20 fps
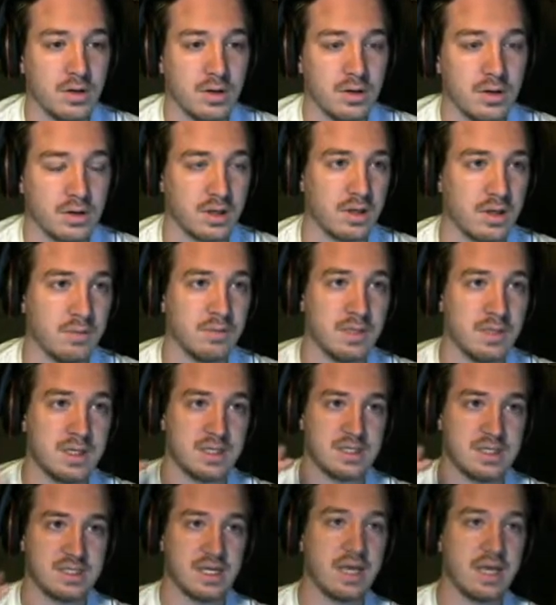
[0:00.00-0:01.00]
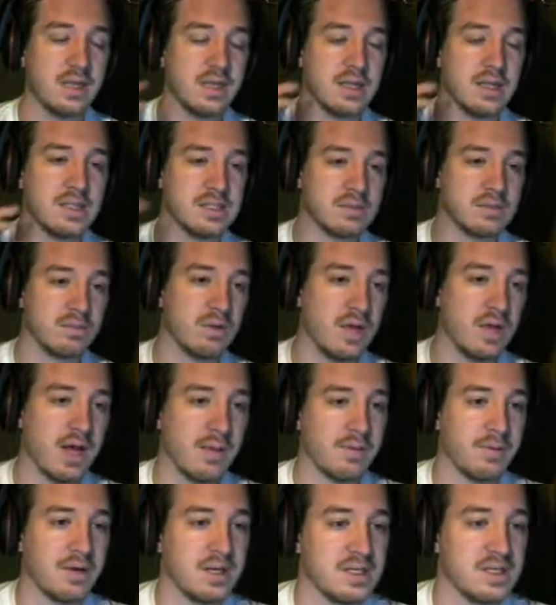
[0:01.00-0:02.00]
Okay. Silence will
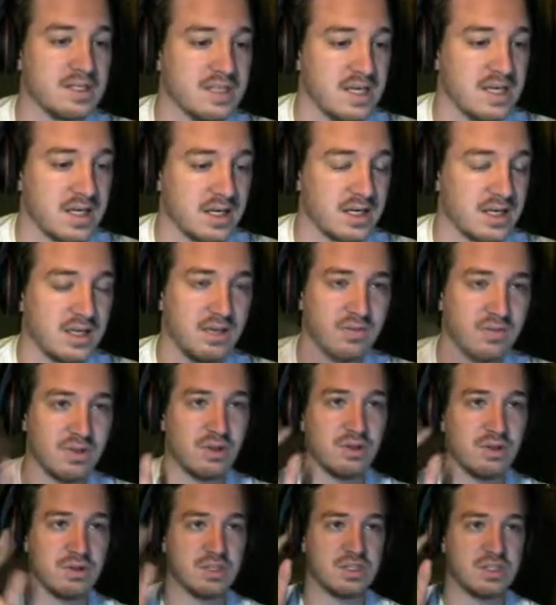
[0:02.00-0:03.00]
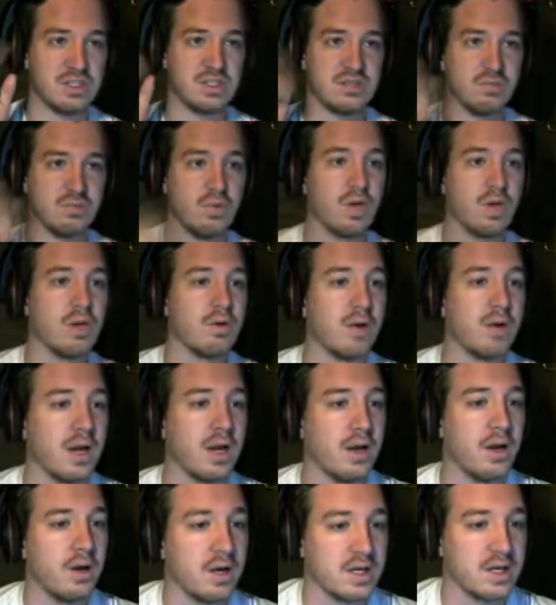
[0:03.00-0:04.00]
happen in a sec, even though it's just wind right
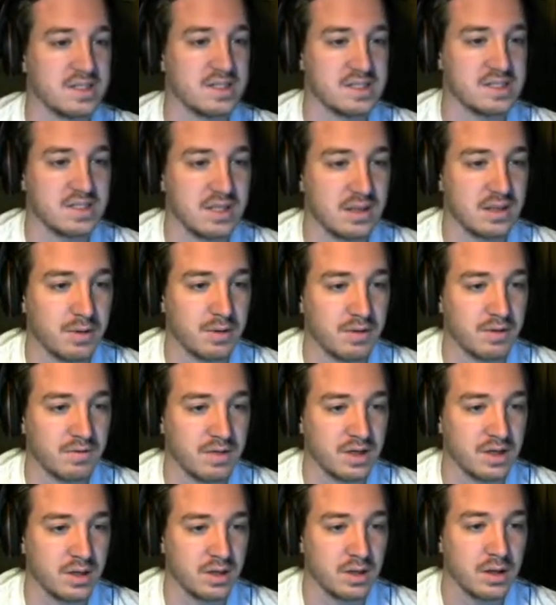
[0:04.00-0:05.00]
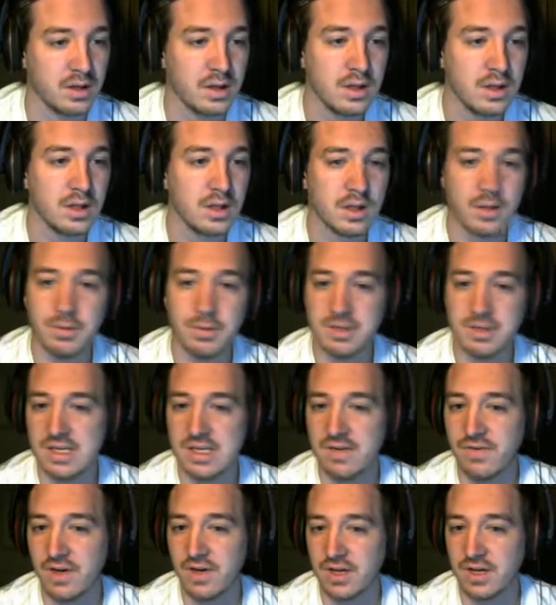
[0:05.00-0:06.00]
now. I guess it's not that big of a deal. Let me see
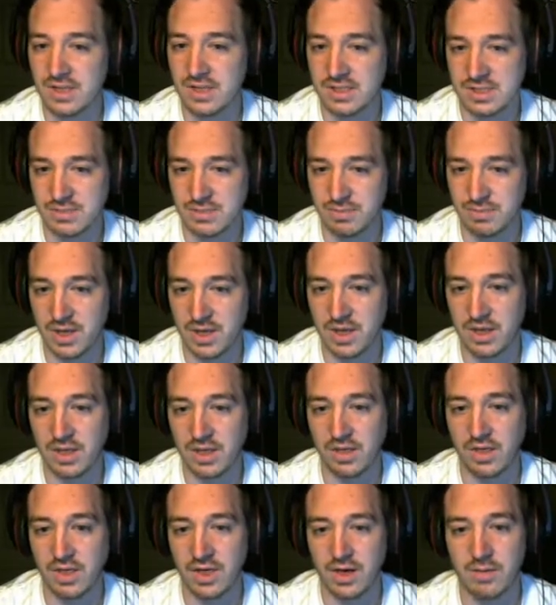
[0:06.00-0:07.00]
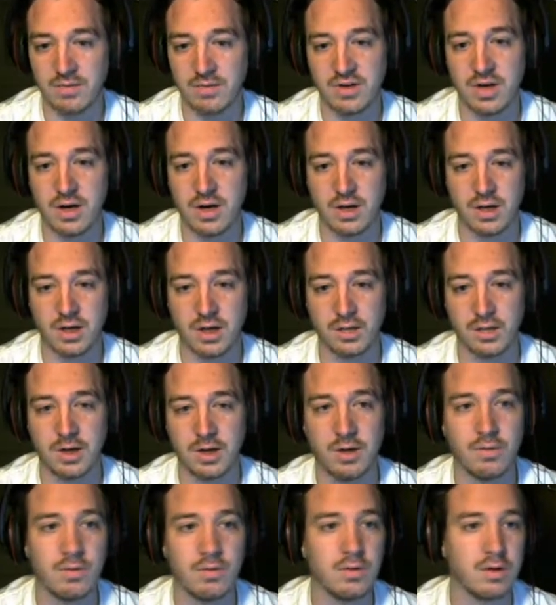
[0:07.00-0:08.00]
if I can display the thing I'm talking
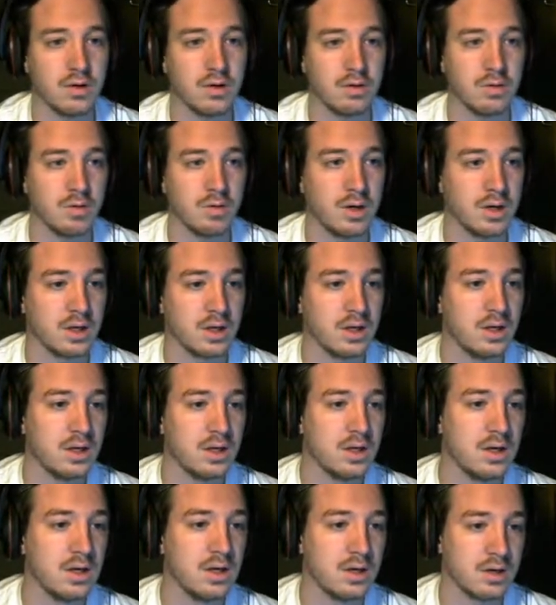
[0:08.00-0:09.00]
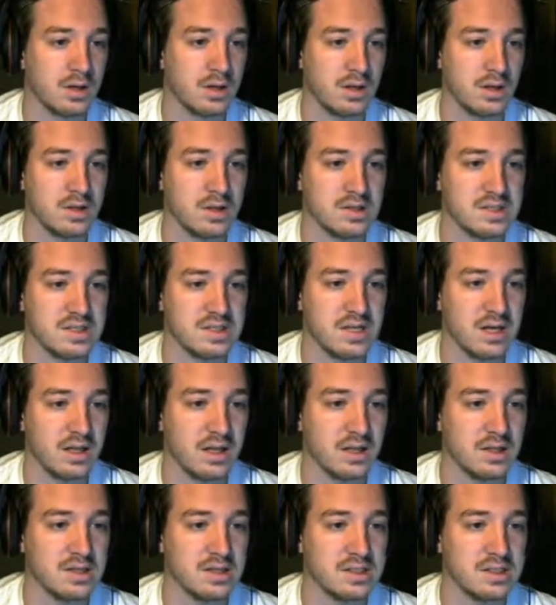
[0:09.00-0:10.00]
about really quick. Okay, there's
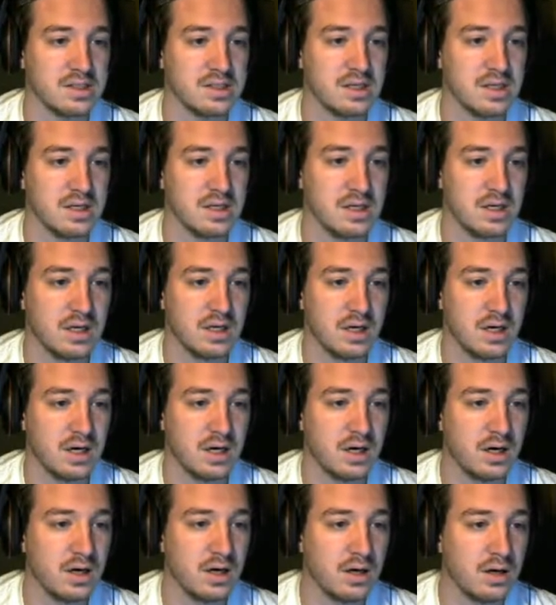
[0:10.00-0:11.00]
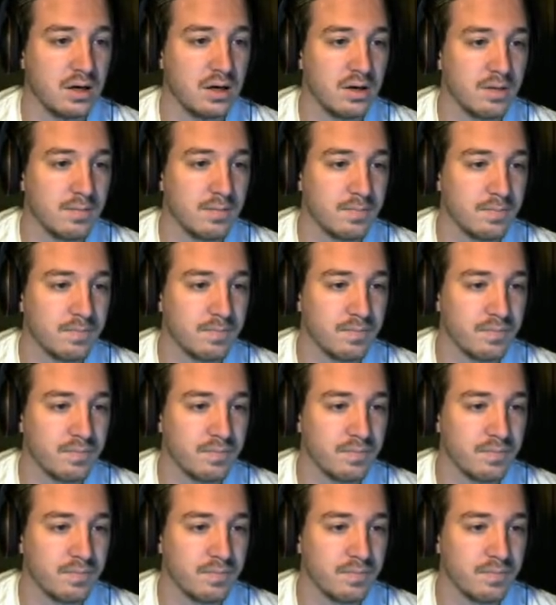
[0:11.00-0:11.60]
silence. Um,